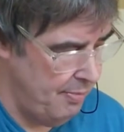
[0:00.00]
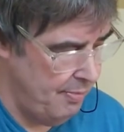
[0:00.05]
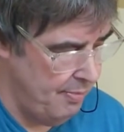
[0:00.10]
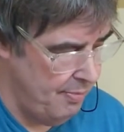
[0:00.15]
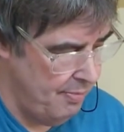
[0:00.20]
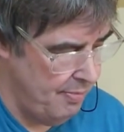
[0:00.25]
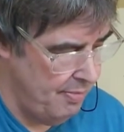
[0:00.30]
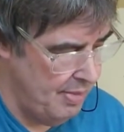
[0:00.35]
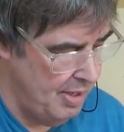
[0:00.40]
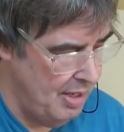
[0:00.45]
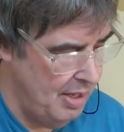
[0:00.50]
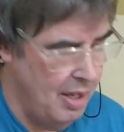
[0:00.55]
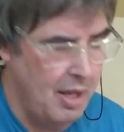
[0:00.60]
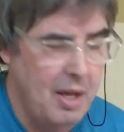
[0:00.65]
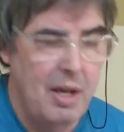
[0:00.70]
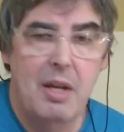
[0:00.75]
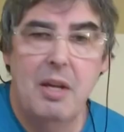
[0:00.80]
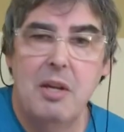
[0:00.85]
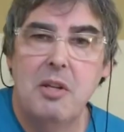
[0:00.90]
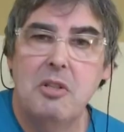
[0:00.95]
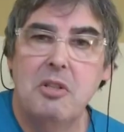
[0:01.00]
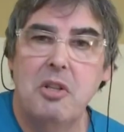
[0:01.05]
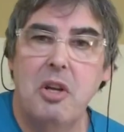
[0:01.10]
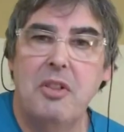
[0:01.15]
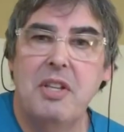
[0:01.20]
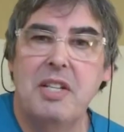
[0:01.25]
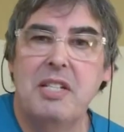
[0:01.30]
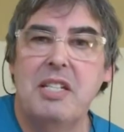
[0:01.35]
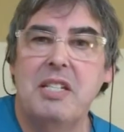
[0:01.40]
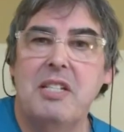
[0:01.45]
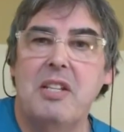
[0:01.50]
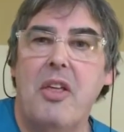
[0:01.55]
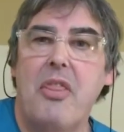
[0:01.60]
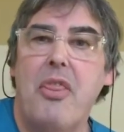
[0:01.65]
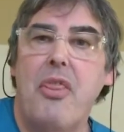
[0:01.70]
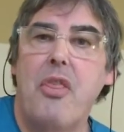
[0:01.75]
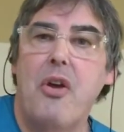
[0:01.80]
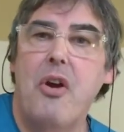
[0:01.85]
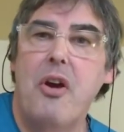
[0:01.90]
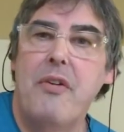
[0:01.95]
So this is the
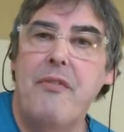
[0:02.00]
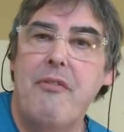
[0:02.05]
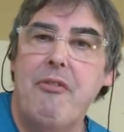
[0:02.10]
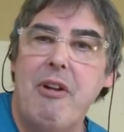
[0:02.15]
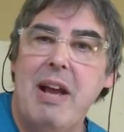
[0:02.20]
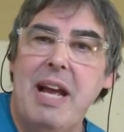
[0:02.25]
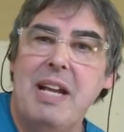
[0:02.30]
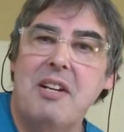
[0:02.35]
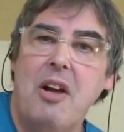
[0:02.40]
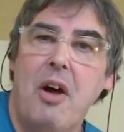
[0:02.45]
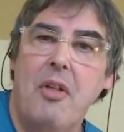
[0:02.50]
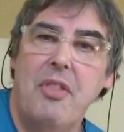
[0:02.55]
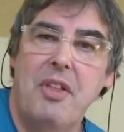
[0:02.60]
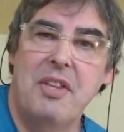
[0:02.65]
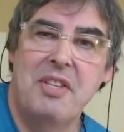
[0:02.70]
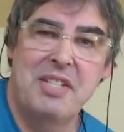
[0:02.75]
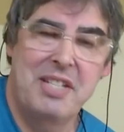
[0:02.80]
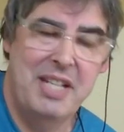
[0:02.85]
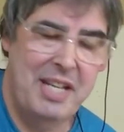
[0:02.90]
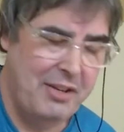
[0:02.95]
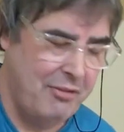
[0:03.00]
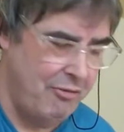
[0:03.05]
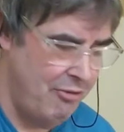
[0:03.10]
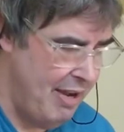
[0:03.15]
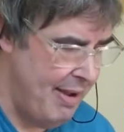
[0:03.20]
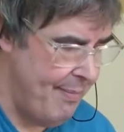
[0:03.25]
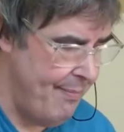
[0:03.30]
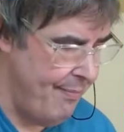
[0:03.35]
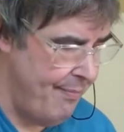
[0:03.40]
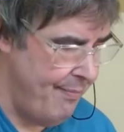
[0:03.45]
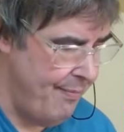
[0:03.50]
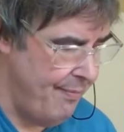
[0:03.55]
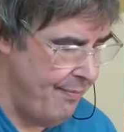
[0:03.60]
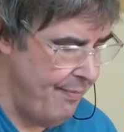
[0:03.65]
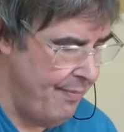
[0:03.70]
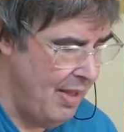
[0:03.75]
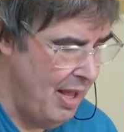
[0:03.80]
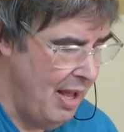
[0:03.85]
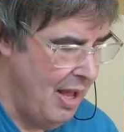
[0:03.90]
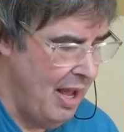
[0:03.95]
3rd fret on the 6th fret.
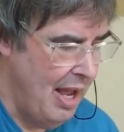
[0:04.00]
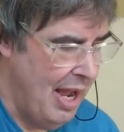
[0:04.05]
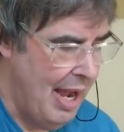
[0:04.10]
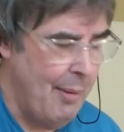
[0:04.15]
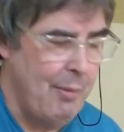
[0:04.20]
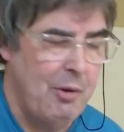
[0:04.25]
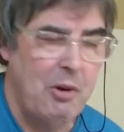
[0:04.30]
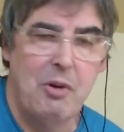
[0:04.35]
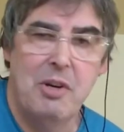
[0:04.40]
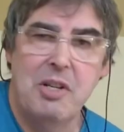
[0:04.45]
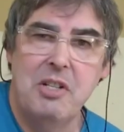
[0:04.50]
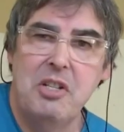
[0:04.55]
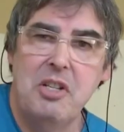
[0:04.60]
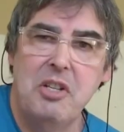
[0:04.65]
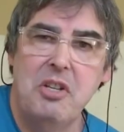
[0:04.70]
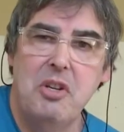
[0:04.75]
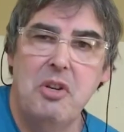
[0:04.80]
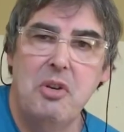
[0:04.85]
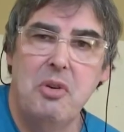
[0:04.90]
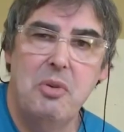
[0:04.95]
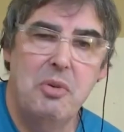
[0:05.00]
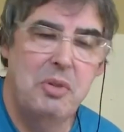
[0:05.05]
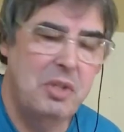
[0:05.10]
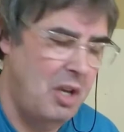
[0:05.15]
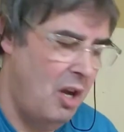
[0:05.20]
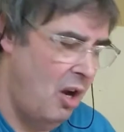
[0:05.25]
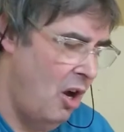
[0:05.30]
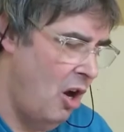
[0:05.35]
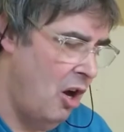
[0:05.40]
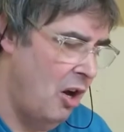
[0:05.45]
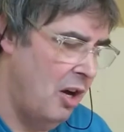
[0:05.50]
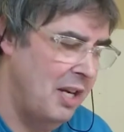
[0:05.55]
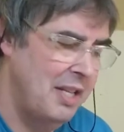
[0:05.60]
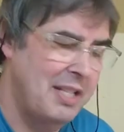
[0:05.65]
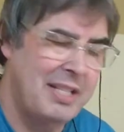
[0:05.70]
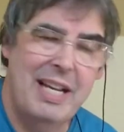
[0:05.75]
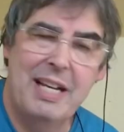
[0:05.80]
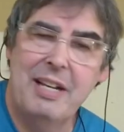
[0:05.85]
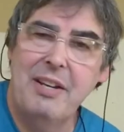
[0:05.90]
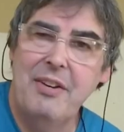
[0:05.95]
And we're going to use our
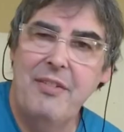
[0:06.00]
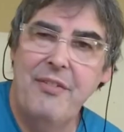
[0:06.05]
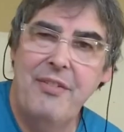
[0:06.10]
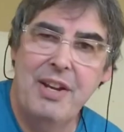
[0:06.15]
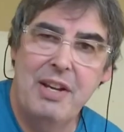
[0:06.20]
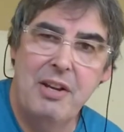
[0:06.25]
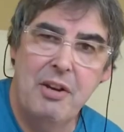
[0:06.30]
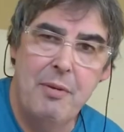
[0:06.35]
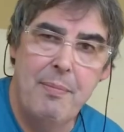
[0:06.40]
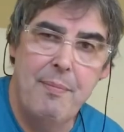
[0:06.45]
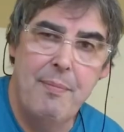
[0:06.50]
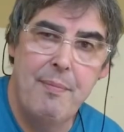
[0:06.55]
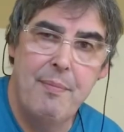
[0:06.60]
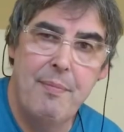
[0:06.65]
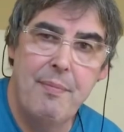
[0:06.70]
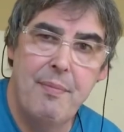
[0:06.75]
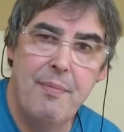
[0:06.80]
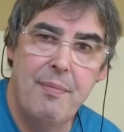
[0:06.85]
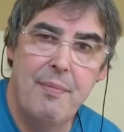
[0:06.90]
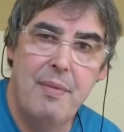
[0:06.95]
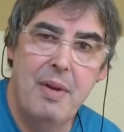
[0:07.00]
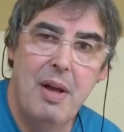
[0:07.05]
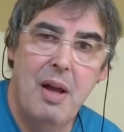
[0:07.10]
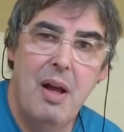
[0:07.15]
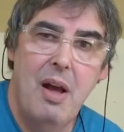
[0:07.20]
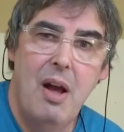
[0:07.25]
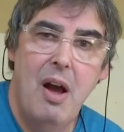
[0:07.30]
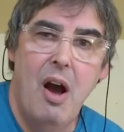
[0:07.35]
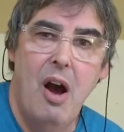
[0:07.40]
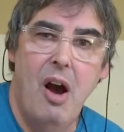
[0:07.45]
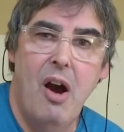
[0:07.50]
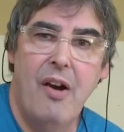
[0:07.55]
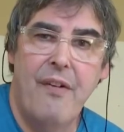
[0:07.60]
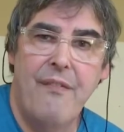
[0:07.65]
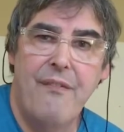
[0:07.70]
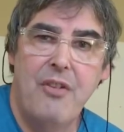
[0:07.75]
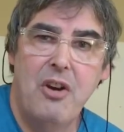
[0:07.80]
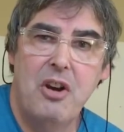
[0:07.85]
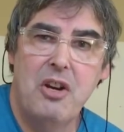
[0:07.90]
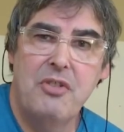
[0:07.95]
2nd finger.
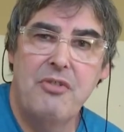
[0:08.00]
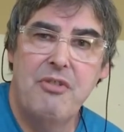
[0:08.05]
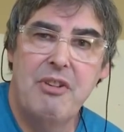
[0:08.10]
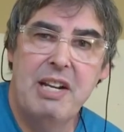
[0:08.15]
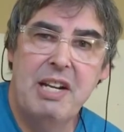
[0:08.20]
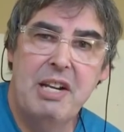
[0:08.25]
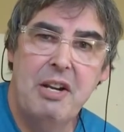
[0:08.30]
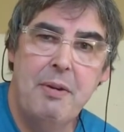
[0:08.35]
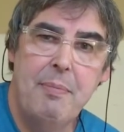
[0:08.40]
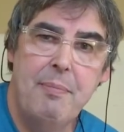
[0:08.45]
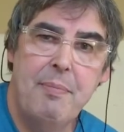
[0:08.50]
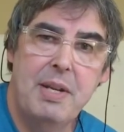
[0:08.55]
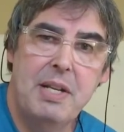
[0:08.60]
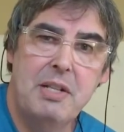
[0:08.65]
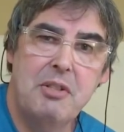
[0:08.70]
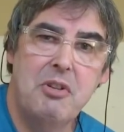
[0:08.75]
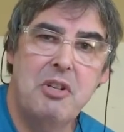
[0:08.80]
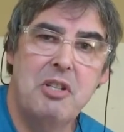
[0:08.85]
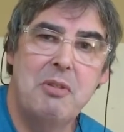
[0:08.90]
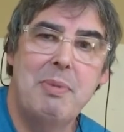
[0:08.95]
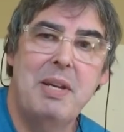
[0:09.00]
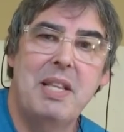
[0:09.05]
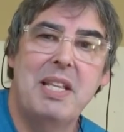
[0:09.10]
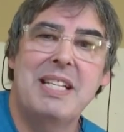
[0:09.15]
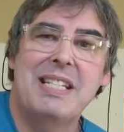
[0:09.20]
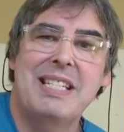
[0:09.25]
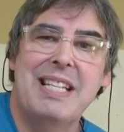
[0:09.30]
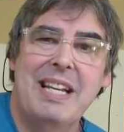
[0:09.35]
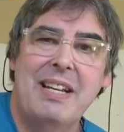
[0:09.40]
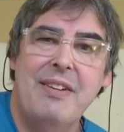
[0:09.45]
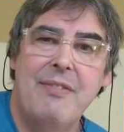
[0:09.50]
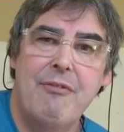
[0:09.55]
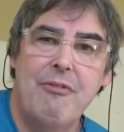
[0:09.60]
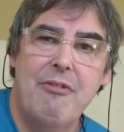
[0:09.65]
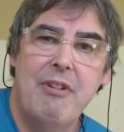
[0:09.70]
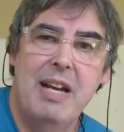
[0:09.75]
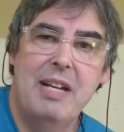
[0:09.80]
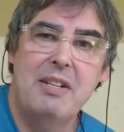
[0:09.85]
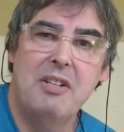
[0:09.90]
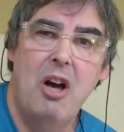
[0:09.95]
Our 1st finger is going to be the 2nd
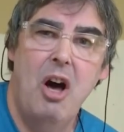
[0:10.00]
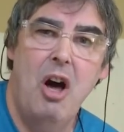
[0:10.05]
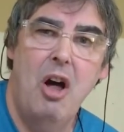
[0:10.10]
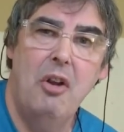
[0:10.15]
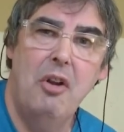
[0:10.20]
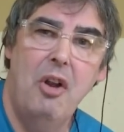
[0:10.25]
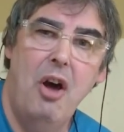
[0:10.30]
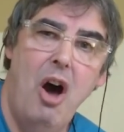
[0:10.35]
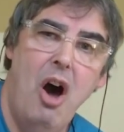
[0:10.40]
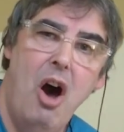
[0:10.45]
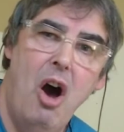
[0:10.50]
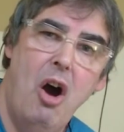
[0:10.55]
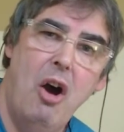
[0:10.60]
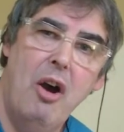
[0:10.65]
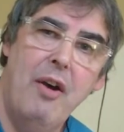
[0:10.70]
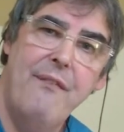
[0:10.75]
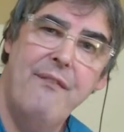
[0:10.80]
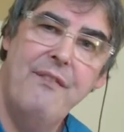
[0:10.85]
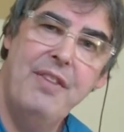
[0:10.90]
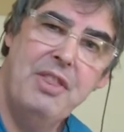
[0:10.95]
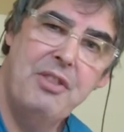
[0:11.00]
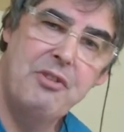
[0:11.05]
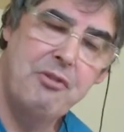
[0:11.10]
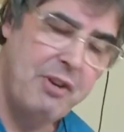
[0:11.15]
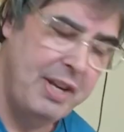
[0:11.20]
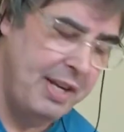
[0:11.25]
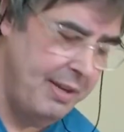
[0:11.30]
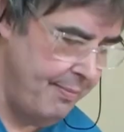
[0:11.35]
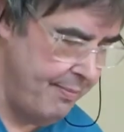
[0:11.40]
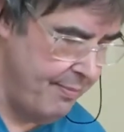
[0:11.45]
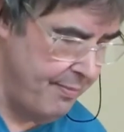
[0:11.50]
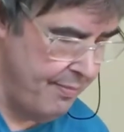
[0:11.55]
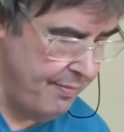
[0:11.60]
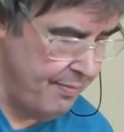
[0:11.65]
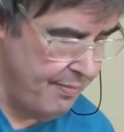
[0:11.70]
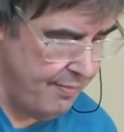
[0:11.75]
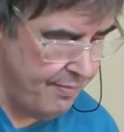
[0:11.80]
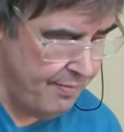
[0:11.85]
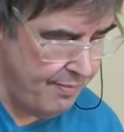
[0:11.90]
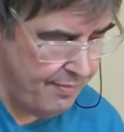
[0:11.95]
fret on our 5th string.
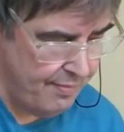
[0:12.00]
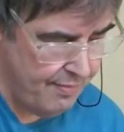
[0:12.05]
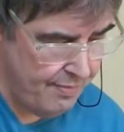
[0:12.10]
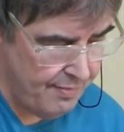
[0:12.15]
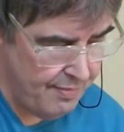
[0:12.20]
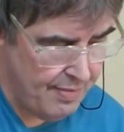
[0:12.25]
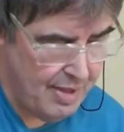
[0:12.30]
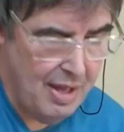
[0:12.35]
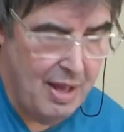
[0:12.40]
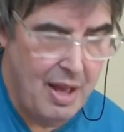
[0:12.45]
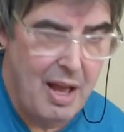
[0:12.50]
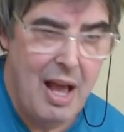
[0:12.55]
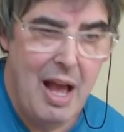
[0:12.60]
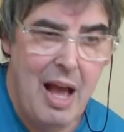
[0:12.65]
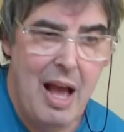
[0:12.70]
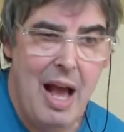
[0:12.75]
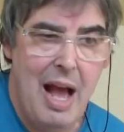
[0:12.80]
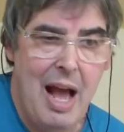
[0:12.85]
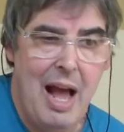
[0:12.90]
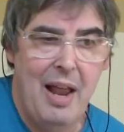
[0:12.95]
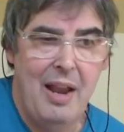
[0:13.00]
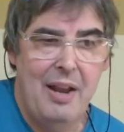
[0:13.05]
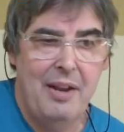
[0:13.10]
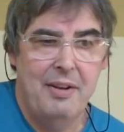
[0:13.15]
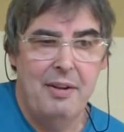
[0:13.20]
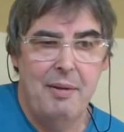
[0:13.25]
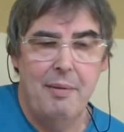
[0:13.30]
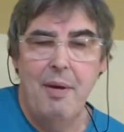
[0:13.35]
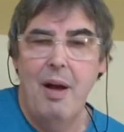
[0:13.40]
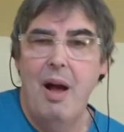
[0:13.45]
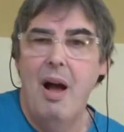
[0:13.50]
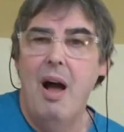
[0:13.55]
And